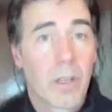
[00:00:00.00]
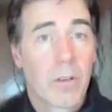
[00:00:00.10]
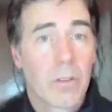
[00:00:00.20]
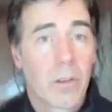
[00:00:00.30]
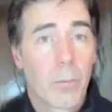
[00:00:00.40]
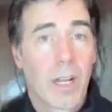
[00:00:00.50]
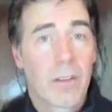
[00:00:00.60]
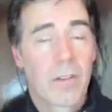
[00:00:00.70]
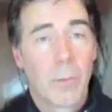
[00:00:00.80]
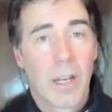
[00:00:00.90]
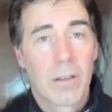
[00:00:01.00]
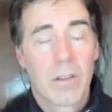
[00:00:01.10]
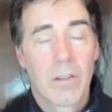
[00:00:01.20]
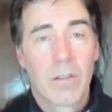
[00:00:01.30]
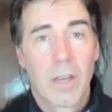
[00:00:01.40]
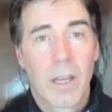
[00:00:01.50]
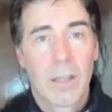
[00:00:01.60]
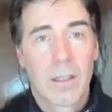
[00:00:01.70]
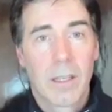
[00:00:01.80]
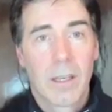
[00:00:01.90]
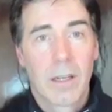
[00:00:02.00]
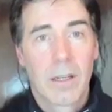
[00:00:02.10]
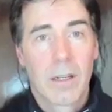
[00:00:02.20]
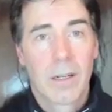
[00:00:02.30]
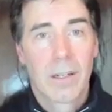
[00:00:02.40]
I know someone asked about this at the